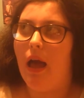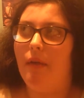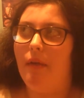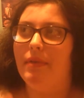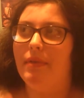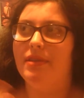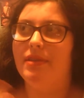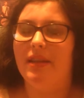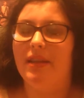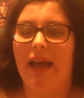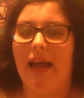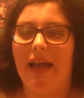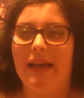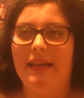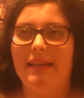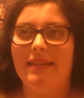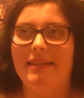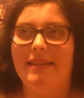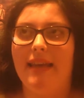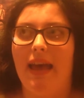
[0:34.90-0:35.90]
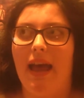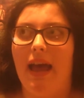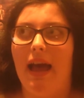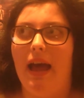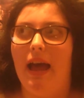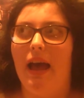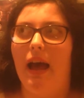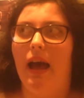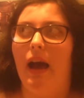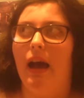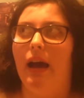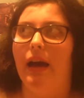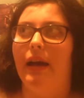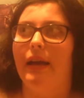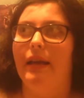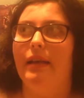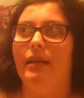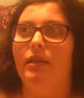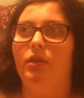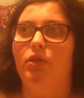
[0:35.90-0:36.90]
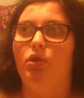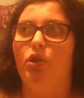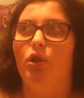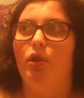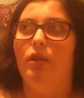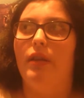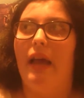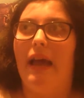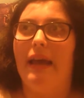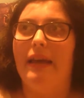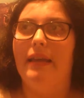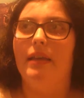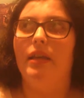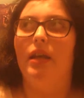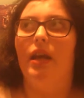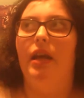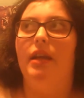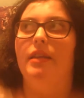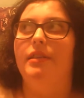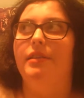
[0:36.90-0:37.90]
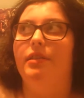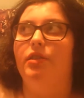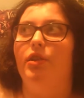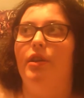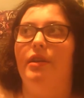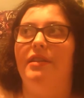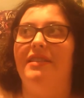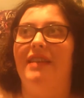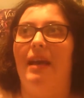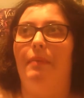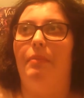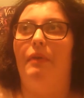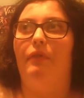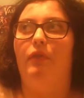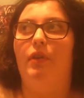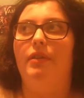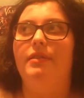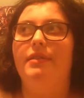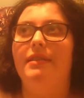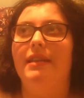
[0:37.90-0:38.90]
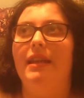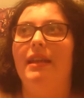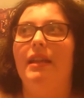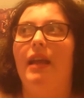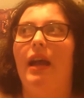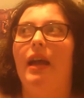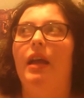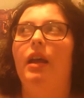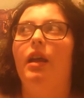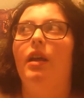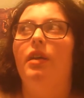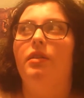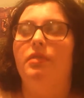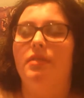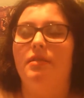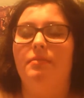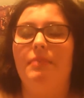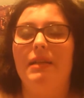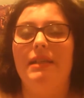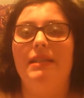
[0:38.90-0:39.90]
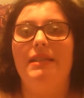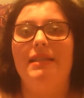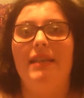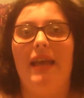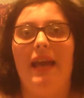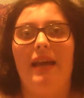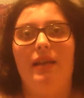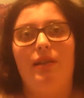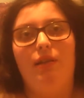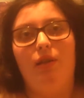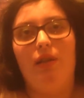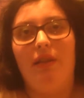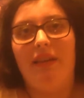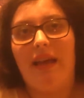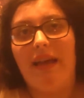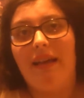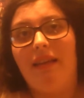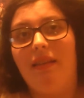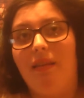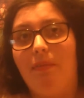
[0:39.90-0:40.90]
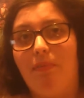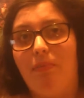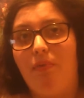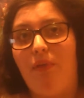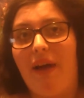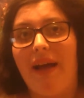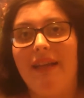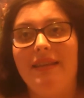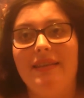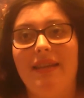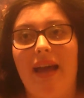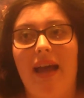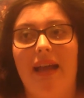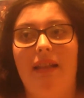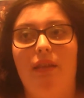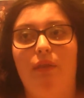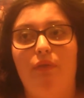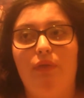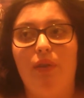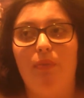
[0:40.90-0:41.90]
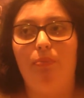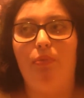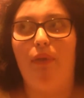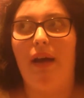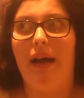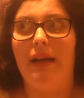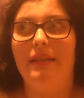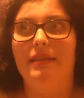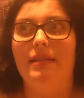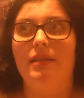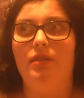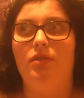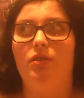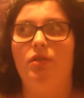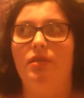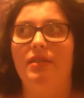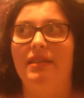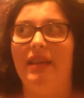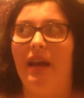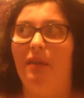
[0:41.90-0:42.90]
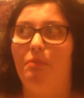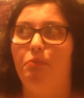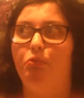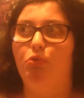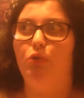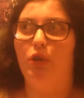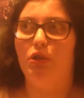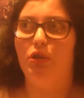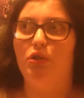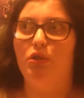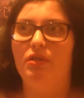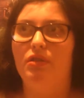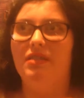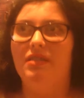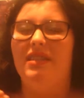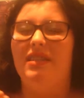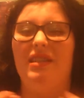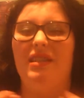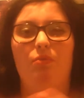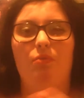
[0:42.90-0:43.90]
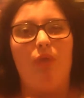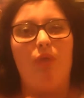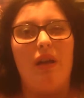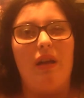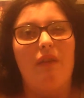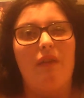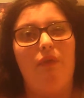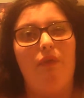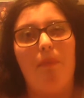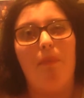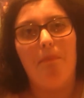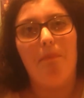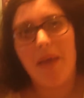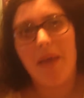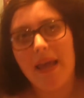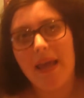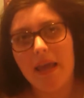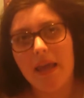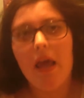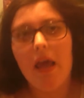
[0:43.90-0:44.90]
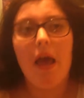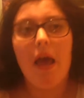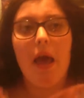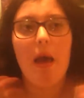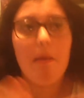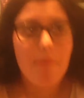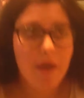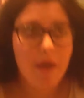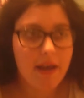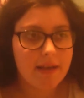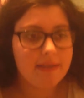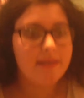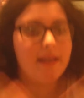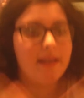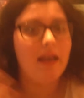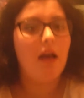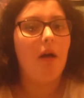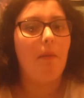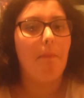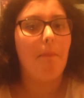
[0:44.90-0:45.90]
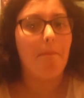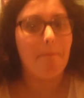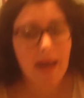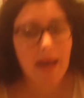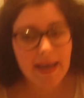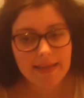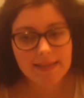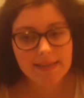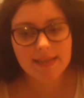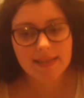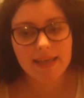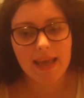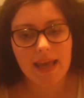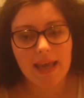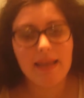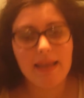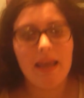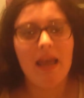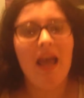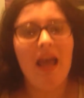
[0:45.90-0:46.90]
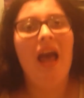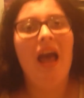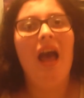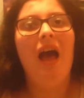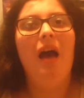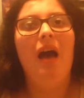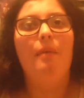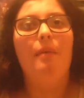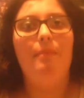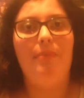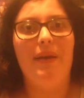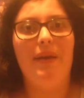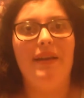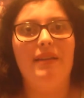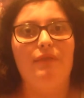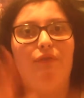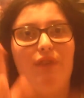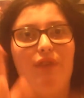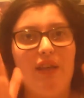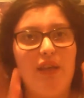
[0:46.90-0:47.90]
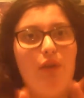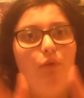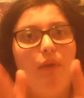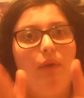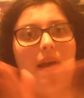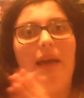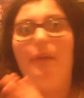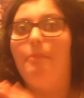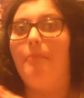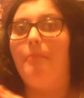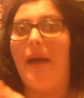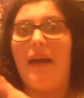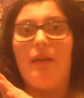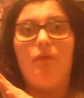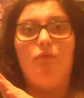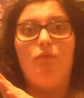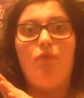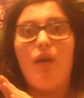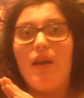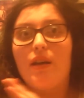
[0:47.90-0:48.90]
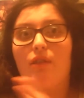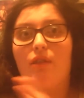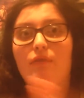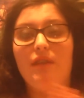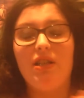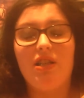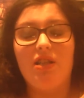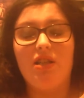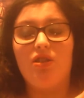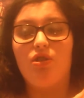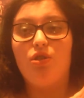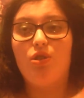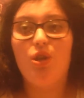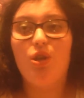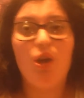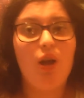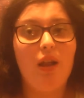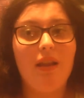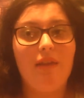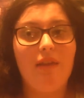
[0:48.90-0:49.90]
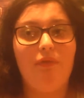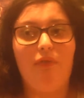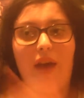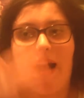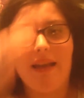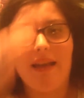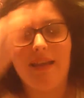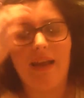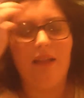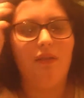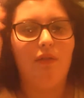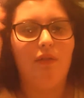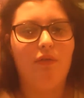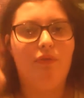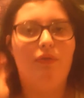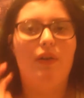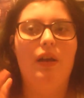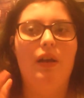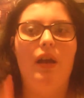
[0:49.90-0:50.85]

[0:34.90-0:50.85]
so like say I don't like a certain type of concealer, doesn't mean to say I don't like the brand. I love the brand, it's just that product didn't work for me personally on my skin, but for you it might work, which is totally fine. I love